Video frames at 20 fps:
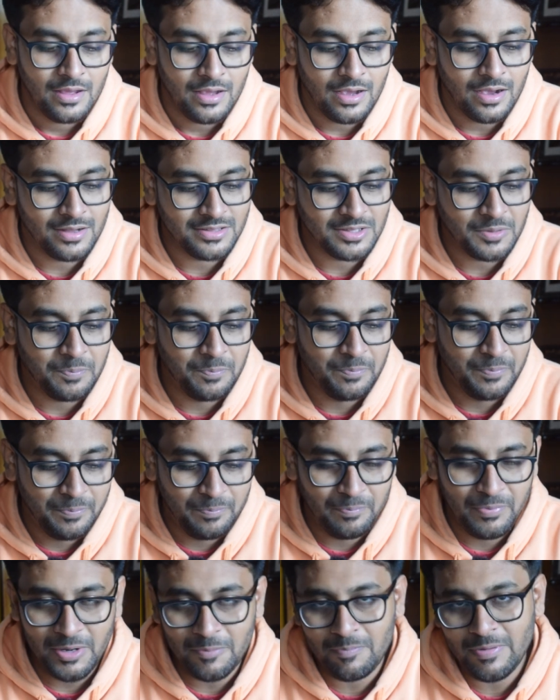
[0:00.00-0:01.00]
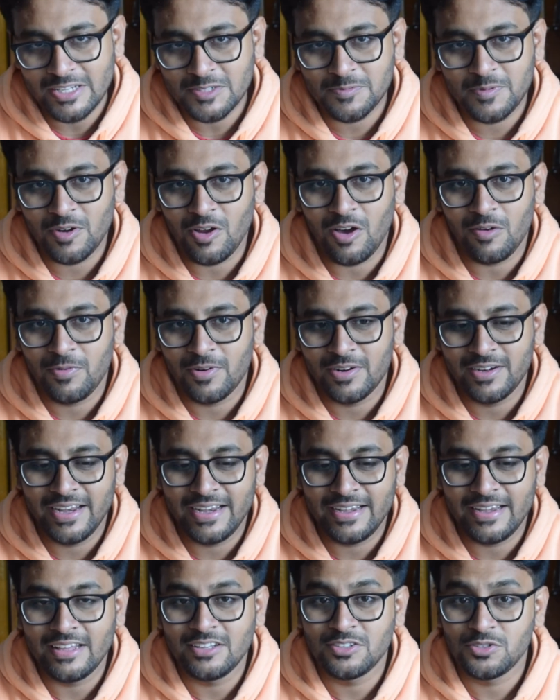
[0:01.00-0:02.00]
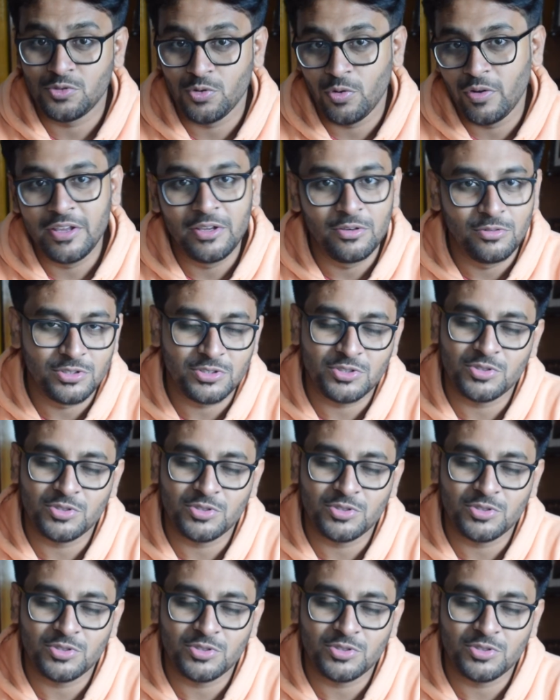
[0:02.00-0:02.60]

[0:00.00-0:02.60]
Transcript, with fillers: uh, the pre placement offer data is so huge,